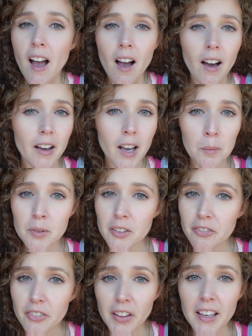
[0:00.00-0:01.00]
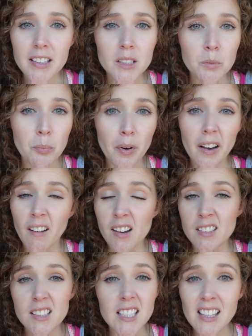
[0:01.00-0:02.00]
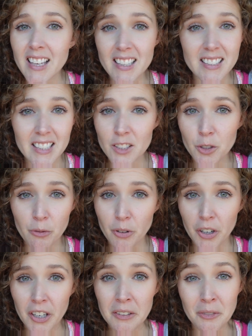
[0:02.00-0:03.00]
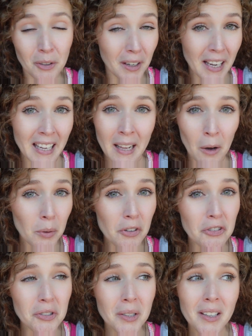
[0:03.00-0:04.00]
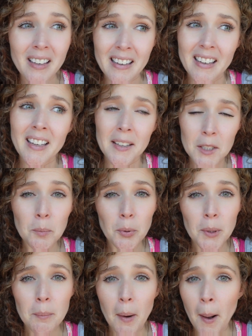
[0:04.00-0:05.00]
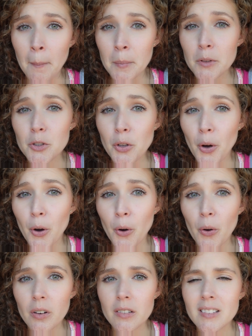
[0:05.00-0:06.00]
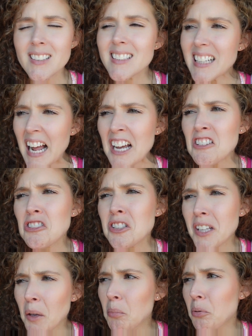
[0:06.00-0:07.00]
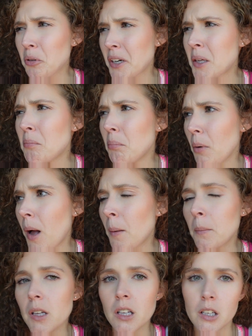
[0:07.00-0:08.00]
A couple of flakes, but honestly, that's it so far. And for 8 hours, it's pretty bomb. So did I just say pretty bomb?